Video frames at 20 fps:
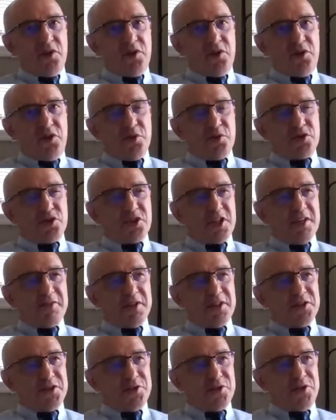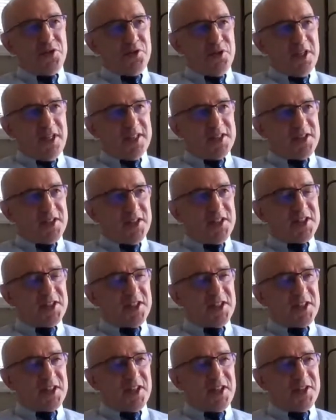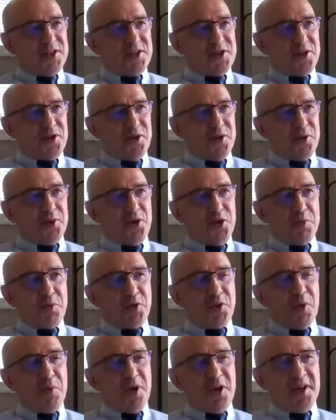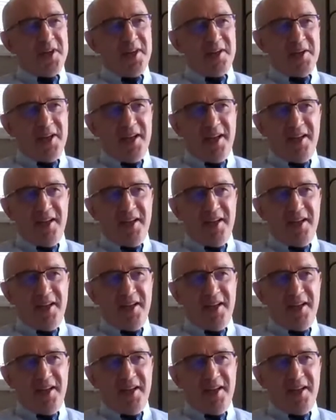You traveled to US recently, so you probably